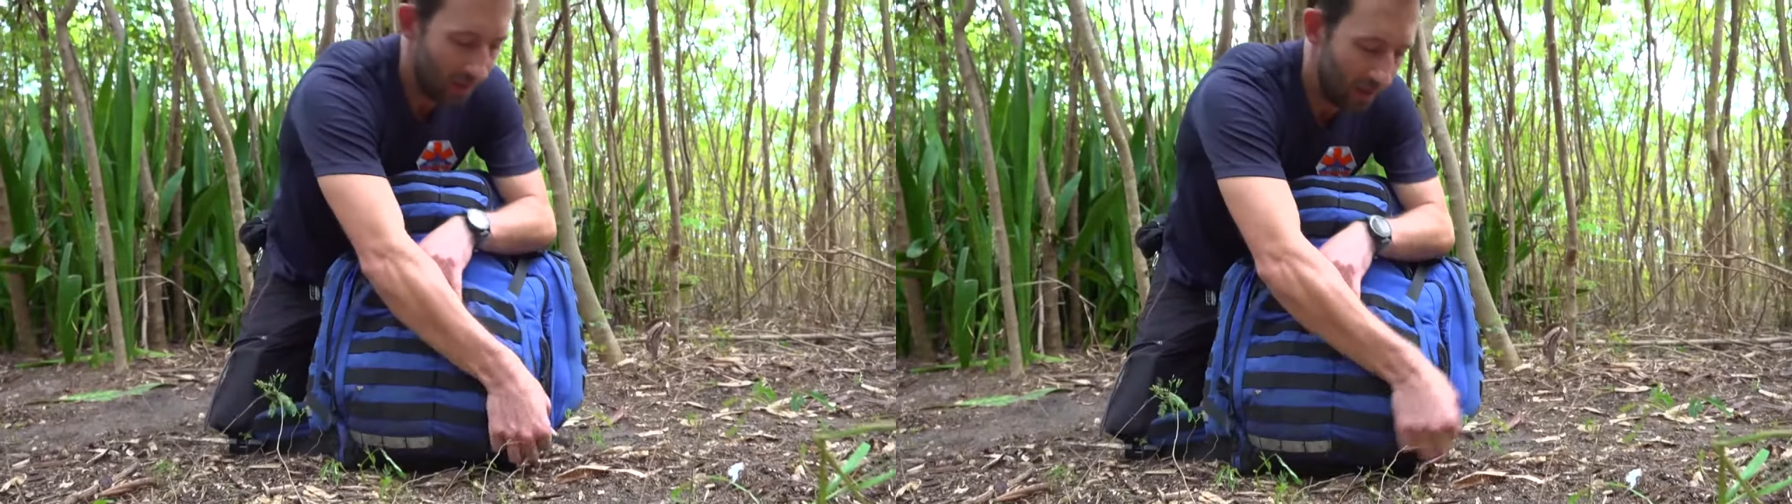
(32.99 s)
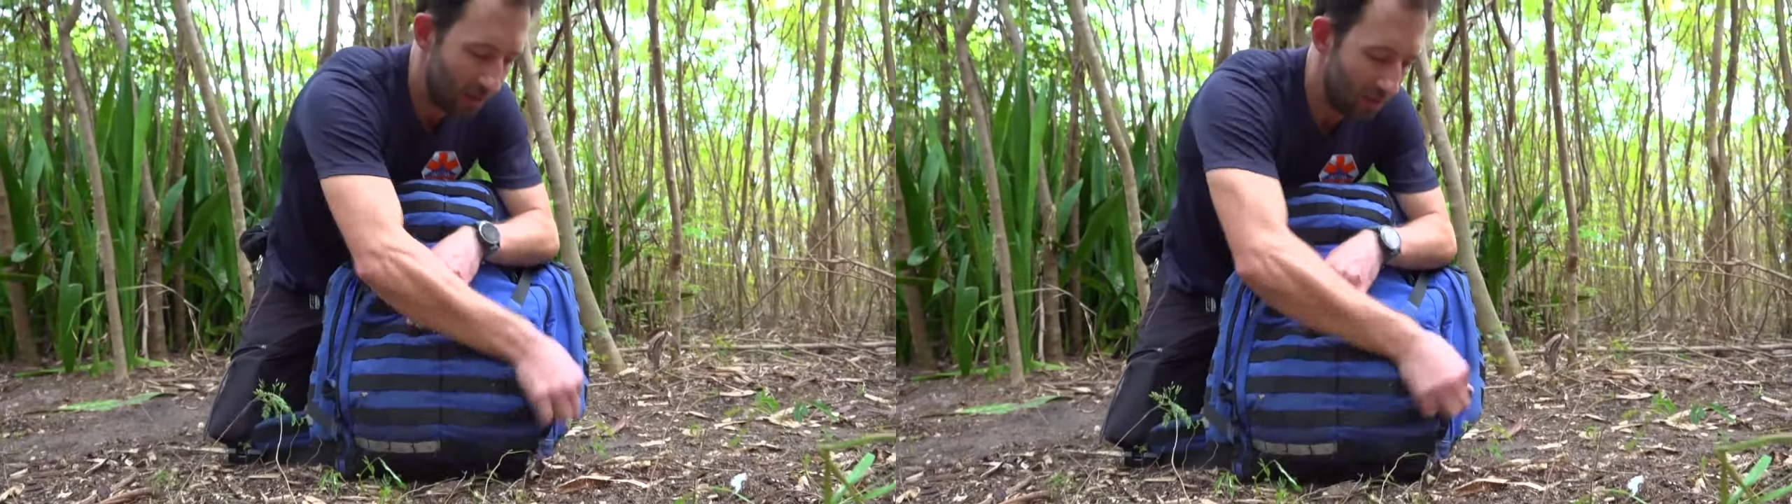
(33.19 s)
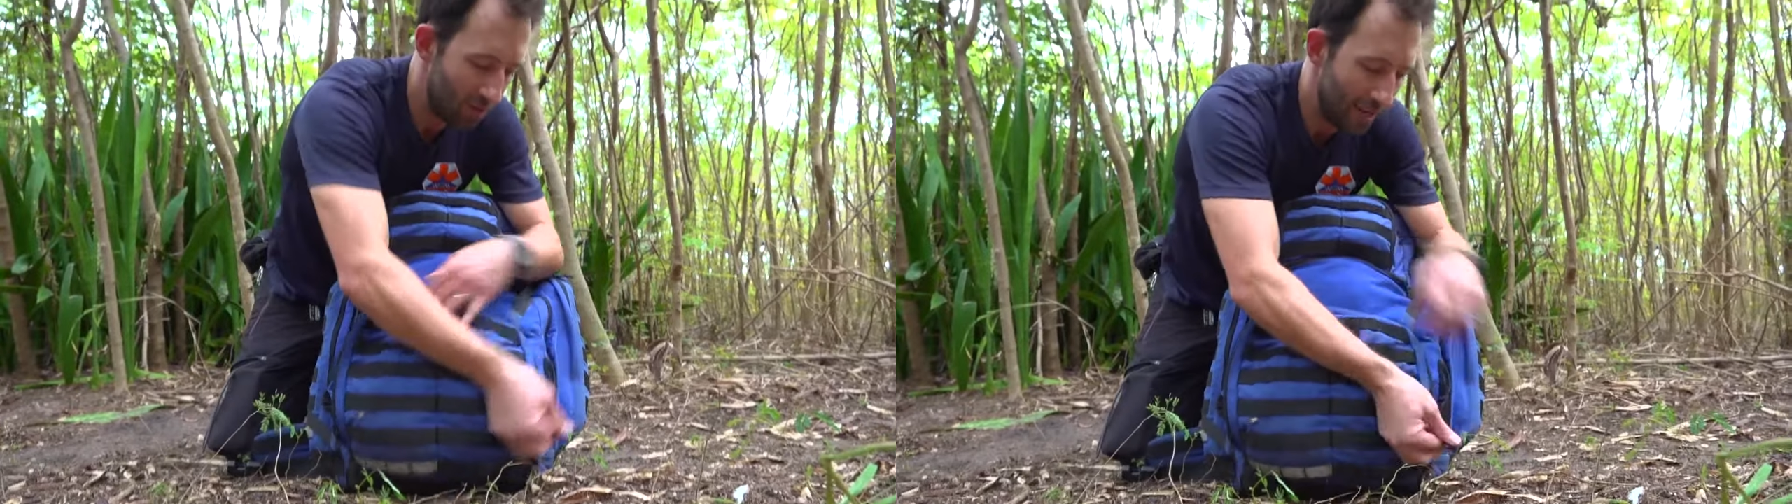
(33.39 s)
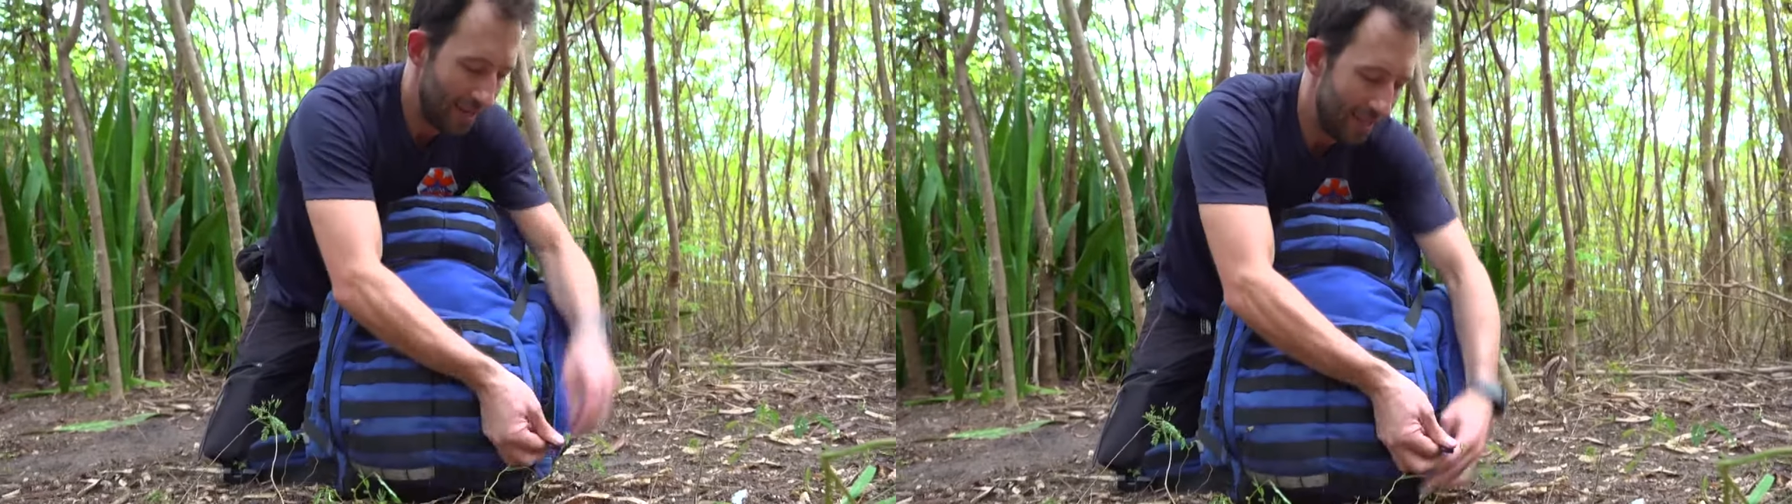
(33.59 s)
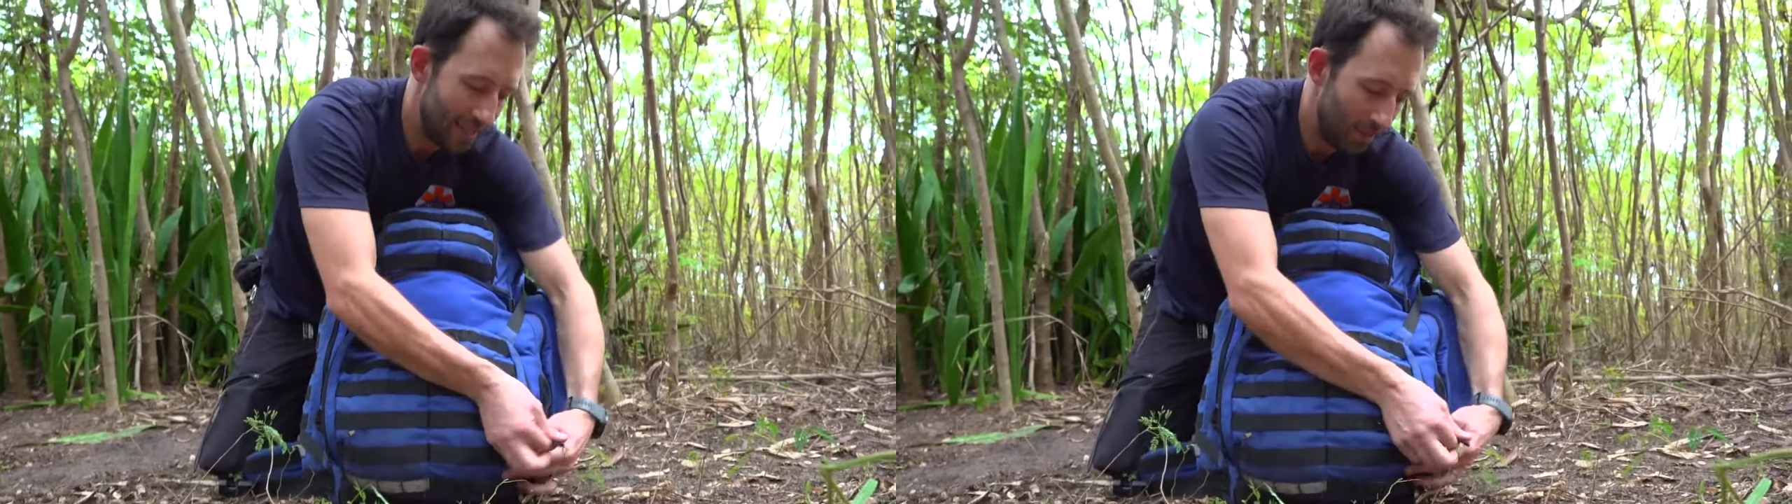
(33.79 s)
It's a
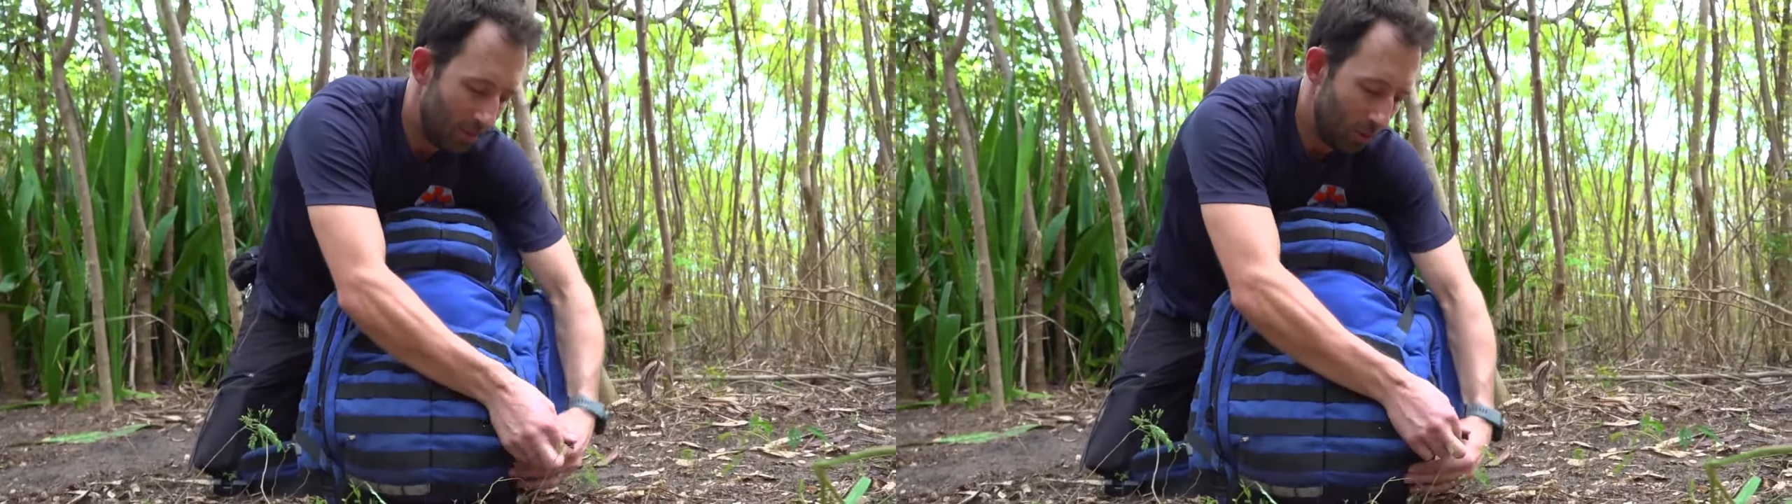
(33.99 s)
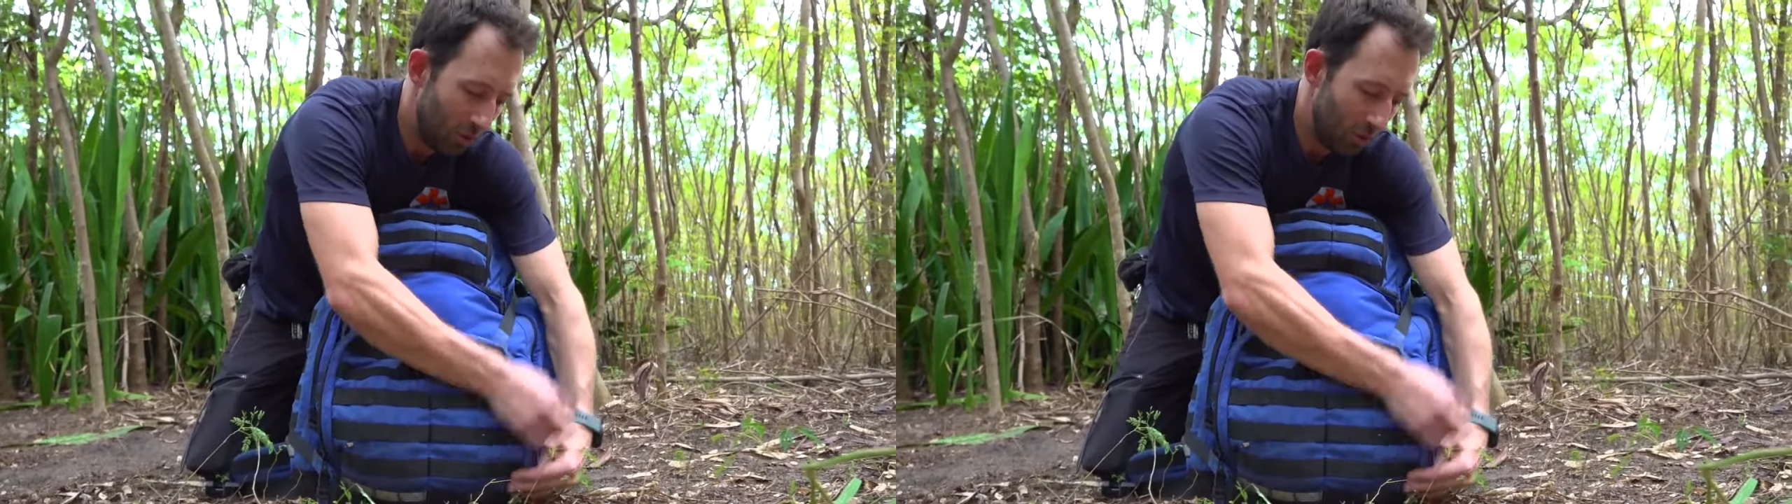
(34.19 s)
really simple